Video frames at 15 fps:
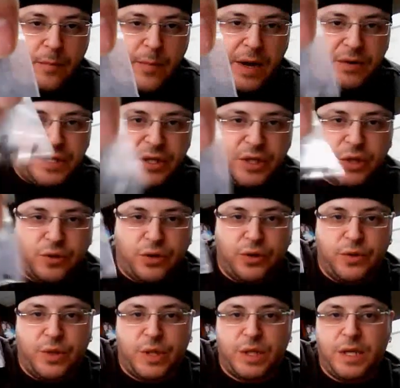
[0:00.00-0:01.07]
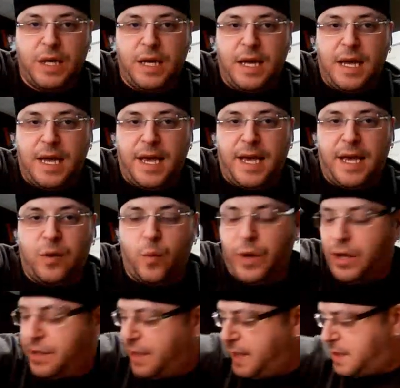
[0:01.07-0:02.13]
mounting screws and
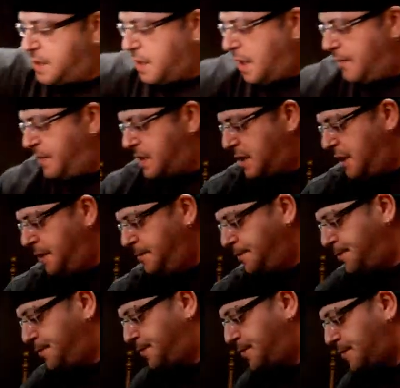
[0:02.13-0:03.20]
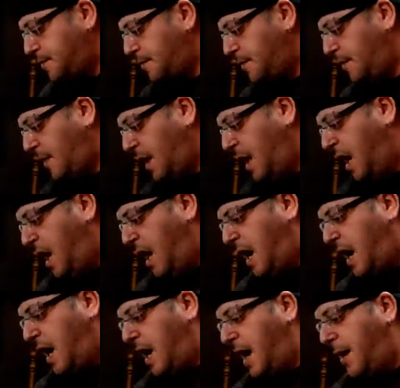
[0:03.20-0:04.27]
wheel nuts, obviously.
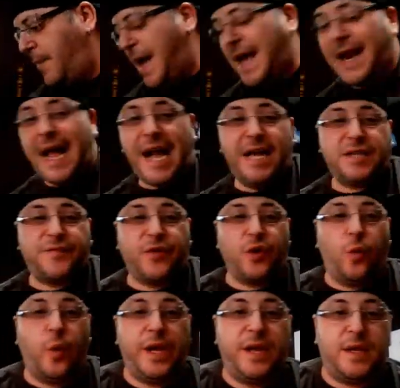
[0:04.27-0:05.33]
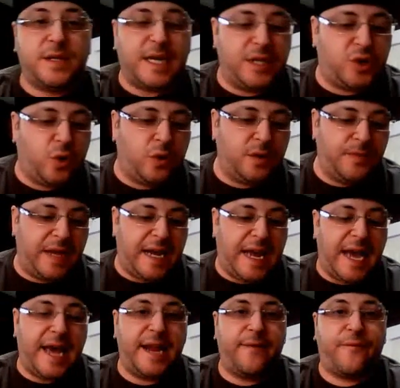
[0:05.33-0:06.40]
And as for the wheels, I told him that I
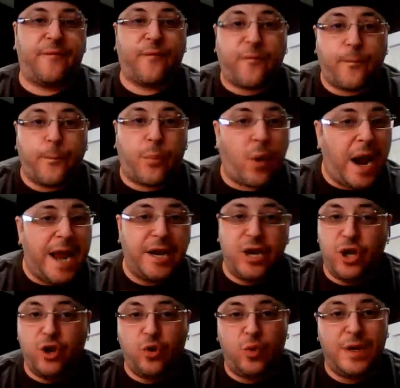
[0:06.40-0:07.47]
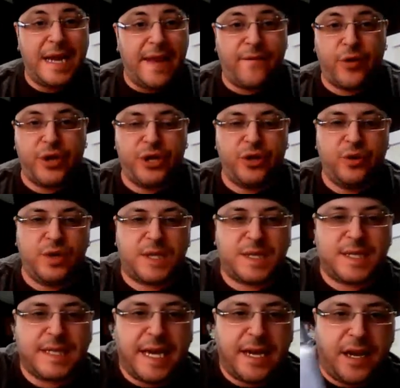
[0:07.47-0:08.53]
had a brand new, never used
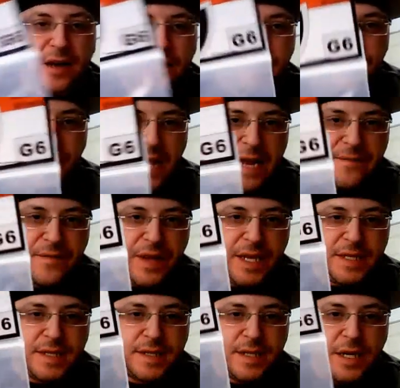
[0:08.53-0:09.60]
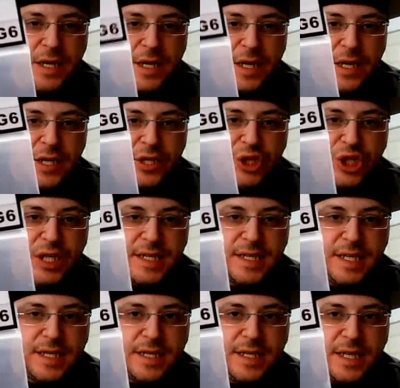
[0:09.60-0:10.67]
set of flat face
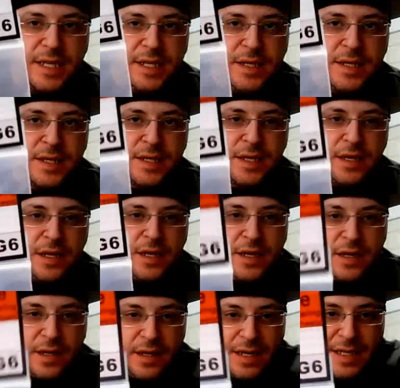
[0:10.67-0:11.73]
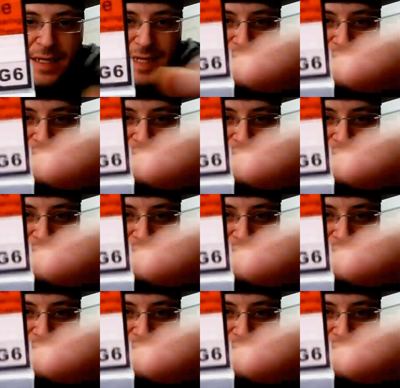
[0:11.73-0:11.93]
G6Ds. You can